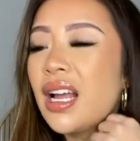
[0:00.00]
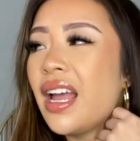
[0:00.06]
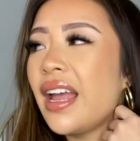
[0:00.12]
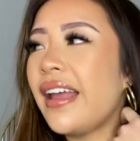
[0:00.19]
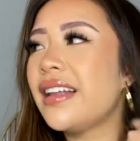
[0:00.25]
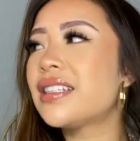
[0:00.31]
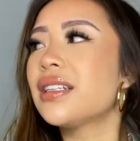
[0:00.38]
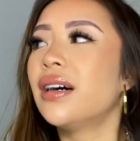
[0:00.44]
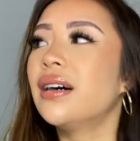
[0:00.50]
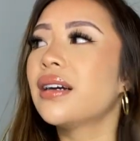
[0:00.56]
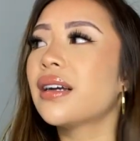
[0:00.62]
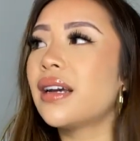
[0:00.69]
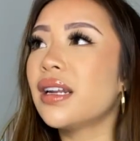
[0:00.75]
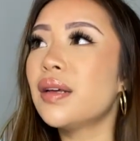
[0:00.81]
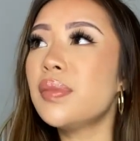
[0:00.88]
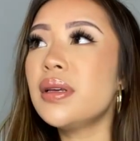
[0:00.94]
It's
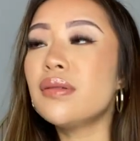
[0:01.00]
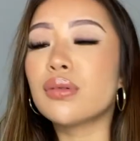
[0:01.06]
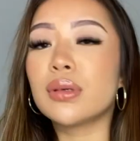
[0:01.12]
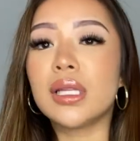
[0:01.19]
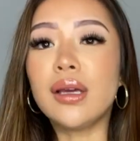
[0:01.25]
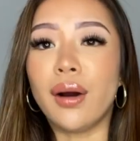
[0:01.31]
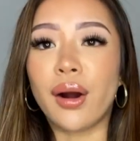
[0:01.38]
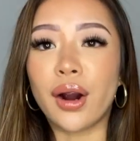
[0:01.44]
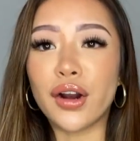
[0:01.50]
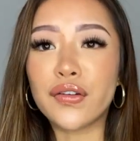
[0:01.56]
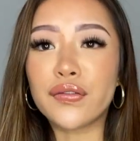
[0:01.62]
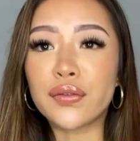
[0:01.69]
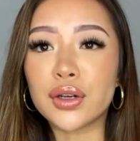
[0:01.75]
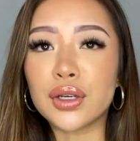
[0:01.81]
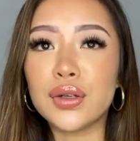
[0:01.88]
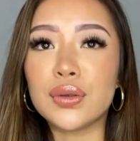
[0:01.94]
gonna be really hard
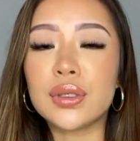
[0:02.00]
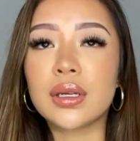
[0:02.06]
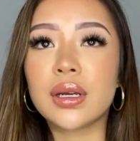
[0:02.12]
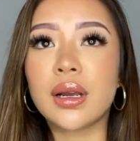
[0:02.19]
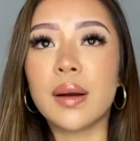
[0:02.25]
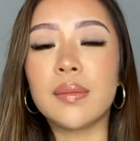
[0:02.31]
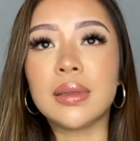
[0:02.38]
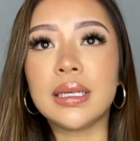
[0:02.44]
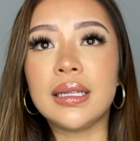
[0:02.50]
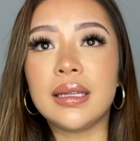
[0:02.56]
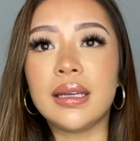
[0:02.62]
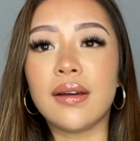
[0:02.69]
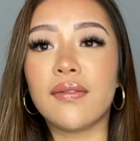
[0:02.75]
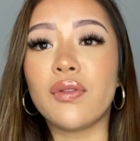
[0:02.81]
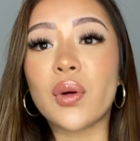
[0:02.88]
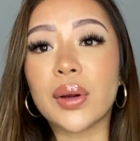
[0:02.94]
for you to completely
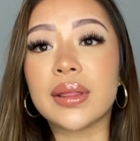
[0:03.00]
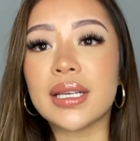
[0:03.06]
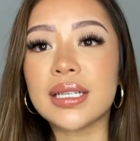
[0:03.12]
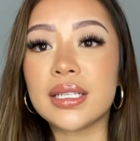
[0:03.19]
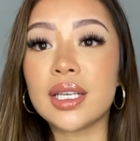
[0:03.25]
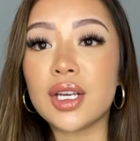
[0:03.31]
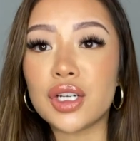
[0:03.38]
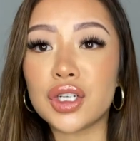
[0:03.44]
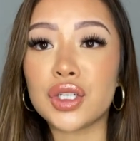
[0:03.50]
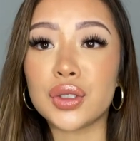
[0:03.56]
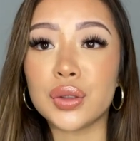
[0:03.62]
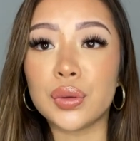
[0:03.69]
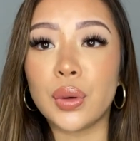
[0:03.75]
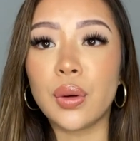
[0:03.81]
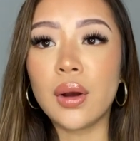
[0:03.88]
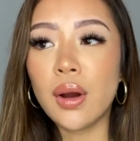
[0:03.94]
avoid this
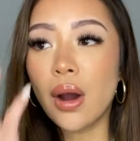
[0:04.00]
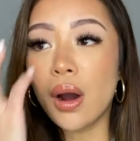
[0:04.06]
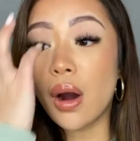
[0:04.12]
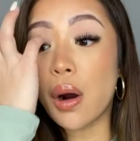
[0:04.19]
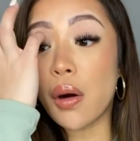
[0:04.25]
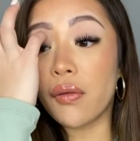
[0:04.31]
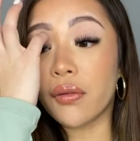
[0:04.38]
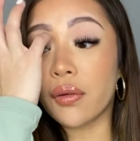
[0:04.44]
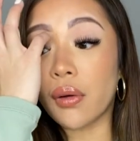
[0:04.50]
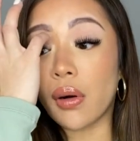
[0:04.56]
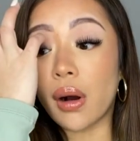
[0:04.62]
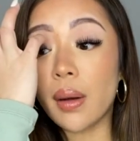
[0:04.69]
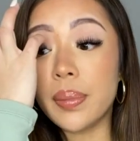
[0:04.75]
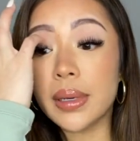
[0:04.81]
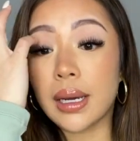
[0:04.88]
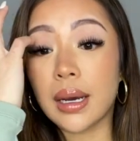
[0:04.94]
issue overall,
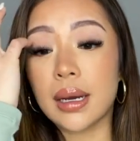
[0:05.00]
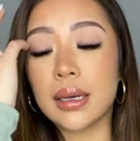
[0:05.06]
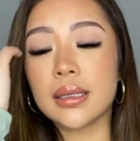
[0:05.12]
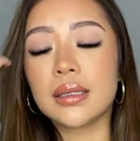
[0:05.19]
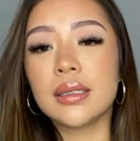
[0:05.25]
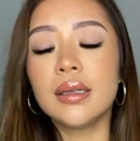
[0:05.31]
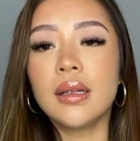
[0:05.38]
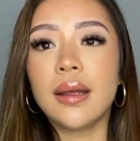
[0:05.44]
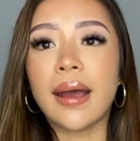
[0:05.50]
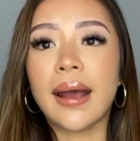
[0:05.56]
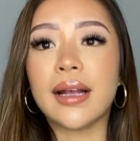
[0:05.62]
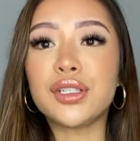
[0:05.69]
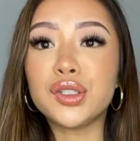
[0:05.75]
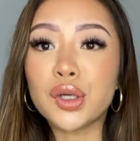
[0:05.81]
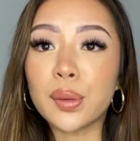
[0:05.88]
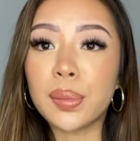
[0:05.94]
because
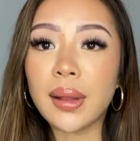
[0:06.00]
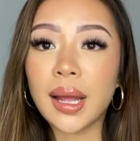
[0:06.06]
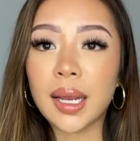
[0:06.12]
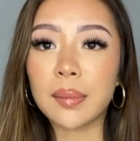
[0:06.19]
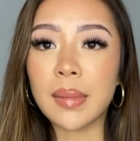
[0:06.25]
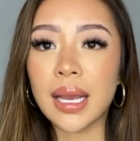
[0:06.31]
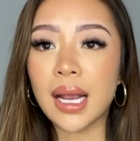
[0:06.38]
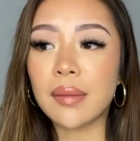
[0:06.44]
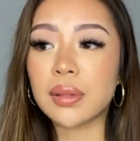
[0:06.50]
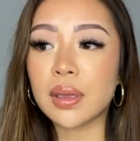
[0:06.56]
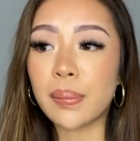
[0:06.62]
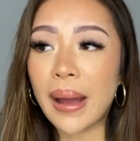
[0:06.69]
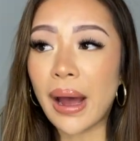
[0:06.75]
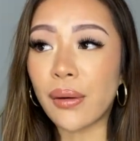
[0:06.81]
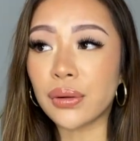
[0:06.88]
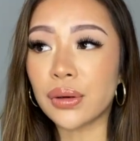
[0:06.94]
as you're applying makeup, the
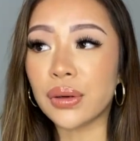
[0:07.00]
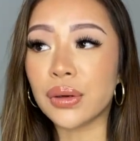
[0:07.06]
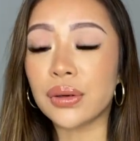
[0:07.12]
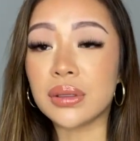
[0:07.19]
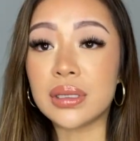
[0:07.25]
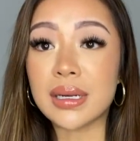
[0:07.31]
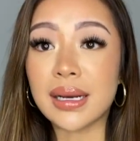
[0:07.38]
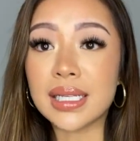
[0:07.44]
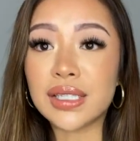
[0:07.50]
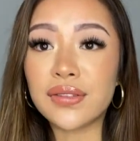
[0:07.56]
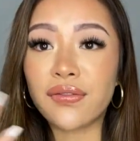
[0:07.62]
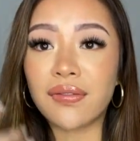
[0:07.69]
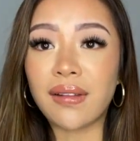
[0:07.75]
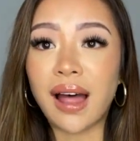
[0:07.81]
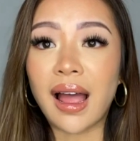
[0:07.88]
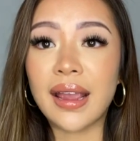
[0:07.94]
powder does
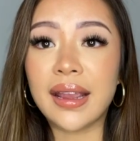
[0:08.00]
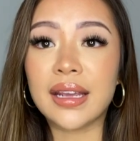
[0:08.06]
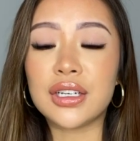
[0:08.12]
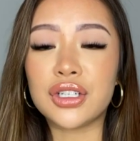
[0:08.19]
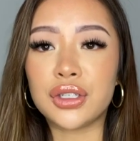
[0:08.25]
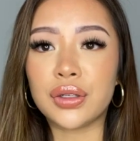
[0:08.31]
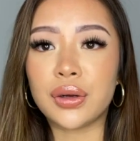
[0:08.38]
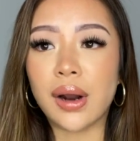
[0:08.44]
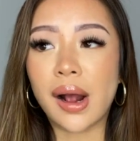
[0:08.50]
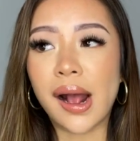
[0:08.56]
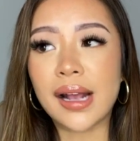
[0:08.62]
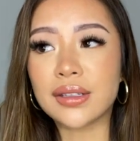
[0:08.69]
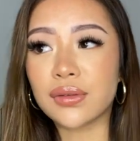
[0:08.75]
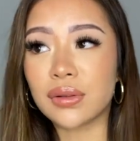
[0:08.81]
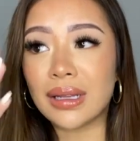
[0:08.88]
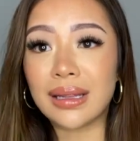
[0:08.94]
fly into your
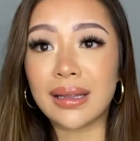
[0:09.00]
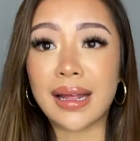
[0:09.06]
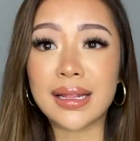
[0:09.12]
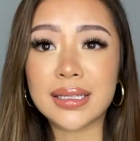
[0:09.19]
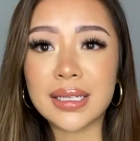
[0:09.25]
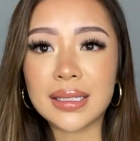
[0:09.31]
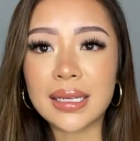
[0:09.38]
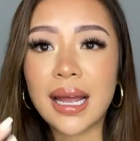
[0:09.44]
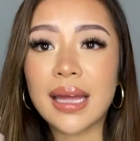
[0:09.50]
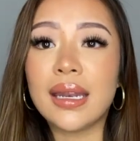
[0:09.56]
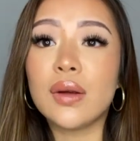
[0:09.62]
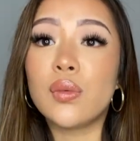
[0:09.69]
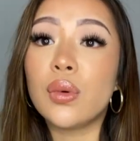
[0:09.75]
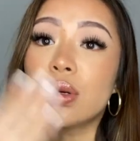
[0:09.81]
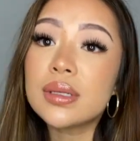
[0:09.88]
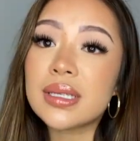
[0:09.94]
eyes or the lenses and it
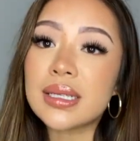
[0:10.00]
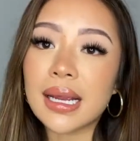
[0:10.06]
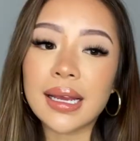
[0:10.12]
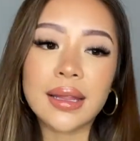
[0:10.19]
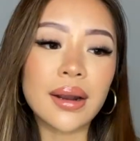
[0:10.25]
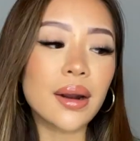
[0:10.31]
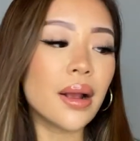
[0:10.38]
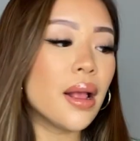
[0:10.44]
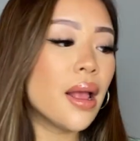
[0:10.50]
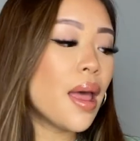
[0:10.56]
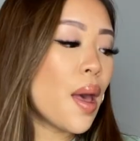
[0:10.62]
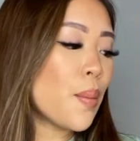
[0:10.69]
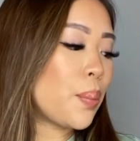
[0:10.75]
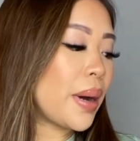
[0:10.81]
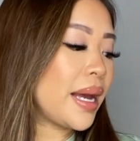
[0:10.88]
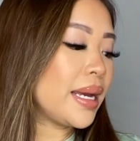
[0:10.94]
will stay there,
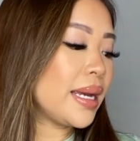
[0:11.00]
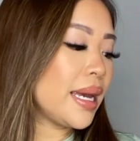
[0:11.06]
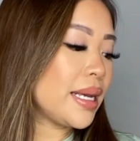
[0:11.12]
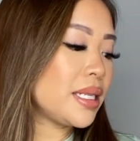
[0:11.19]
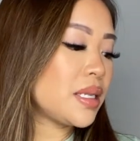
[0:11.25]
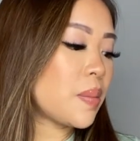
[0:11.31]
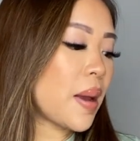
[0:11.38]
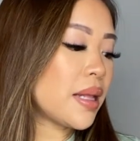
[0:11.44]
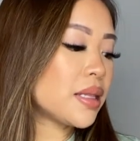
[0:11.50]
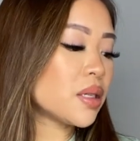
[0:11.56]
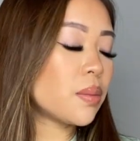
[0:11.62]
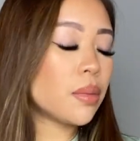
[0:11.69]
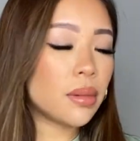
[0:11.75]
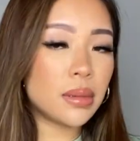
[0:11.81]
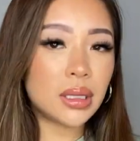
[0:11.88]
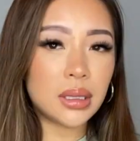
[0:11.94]
but it depends
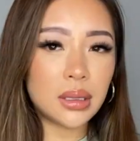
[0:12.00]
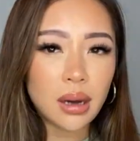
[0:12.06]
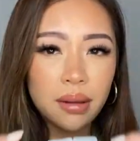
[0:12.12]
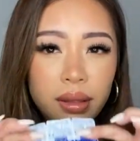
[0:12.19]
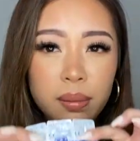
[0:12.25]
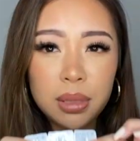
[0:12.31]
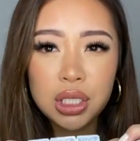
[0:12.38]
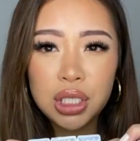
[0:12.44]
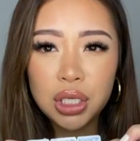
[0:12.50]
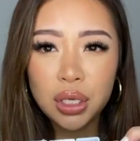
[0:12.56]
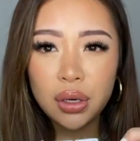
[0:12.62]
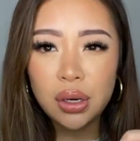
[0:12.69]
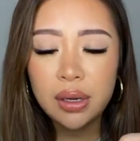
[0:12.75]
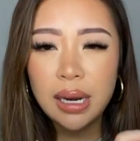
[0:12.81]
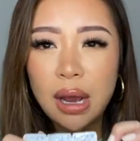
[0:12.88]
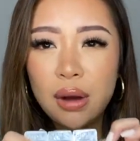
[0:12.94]
on the
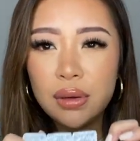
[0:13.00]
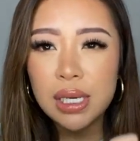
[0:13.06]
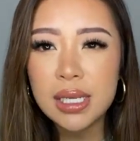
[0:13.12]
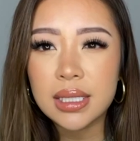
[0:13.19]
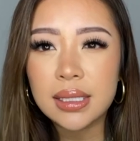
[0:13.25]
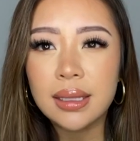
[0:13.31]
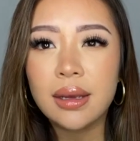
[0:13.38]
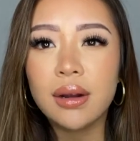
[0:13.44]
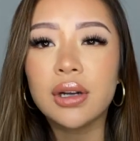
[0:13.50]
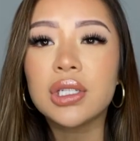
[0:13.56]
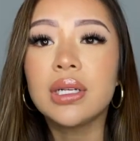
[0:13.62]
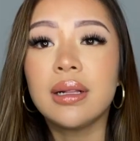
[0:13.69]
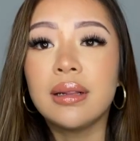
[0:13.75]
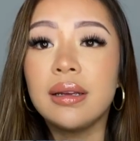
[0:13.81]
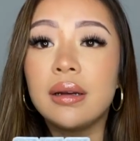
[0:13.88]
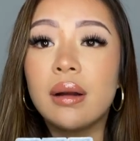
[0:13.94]
material and how easy they are to
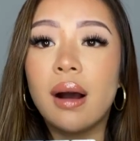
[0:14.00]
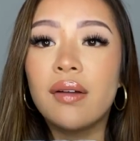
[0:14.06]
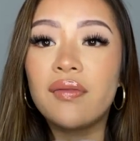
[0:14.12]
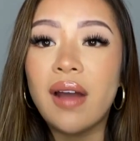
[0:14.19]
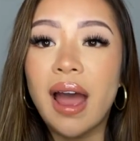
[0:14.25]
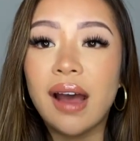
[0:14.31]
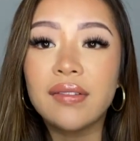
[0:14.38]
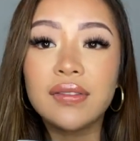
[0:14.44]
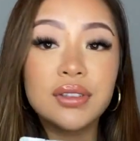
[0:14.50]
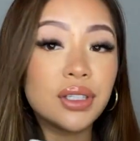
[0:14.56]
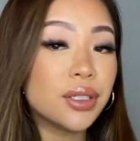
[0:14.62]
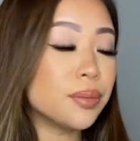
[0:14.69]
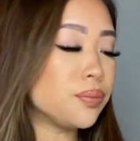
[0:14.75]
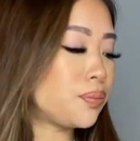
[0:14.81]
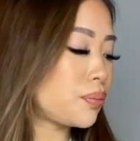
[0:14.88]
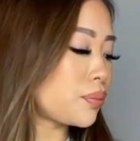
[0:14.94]
clean off after.
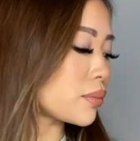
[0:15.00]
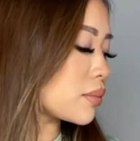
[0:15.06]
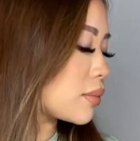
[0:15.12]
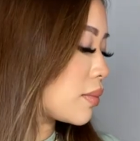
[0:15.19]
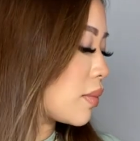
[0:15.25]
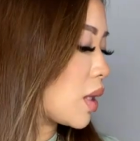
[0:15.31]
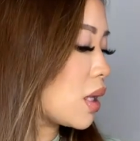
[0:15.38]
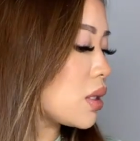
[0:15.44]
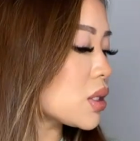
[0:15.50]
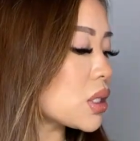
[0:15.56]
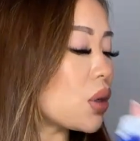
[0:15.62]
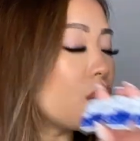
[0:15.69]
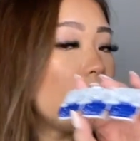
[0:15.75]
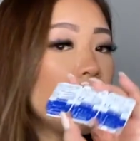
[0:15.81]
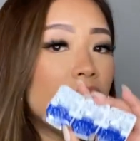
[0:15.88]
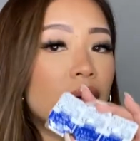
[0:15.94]

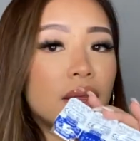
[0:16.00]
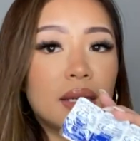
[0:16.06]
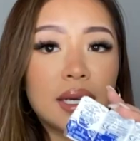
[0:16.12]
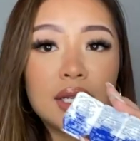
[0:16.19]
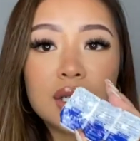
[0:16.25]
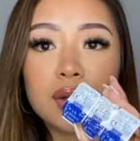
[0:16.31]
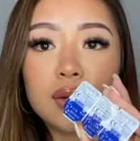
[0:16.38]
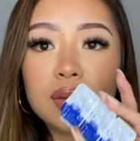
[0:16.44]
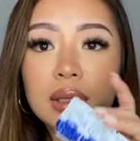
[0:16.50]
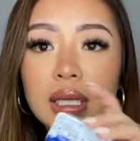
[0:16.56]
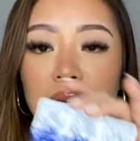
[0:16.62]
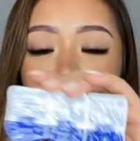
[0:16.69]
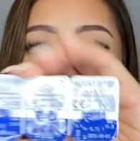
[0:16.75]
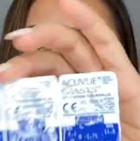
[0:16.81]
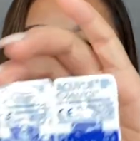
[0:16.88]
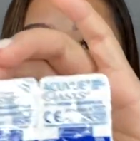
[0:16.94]
So these are really
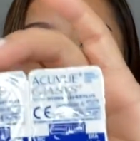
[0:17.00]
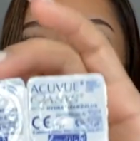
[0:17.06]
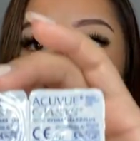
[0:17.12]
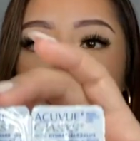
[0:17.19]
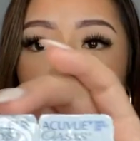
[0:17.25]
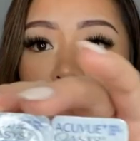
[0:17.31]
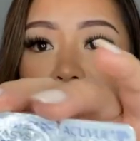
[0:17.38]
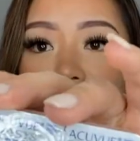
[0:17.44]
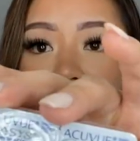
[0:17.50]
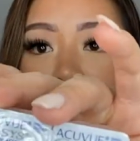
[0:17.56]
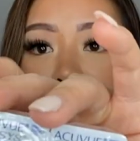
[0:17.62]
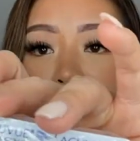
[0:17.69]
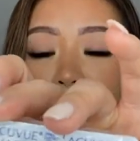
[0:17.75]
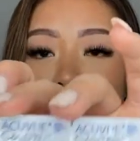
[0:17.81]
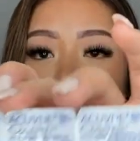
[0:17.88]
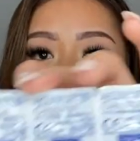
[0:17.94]
nice. I use
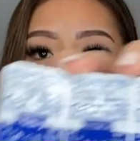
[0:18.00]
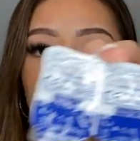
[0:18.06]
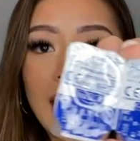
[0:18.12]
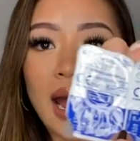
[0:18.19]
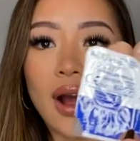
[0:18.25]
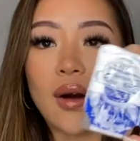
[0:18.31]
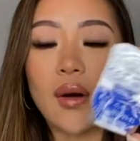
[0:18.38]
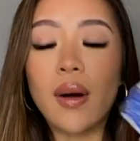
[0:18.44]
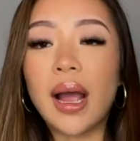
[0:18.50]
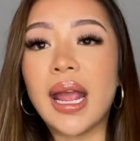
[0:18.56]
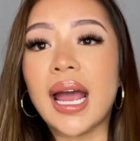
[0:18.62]
them right now.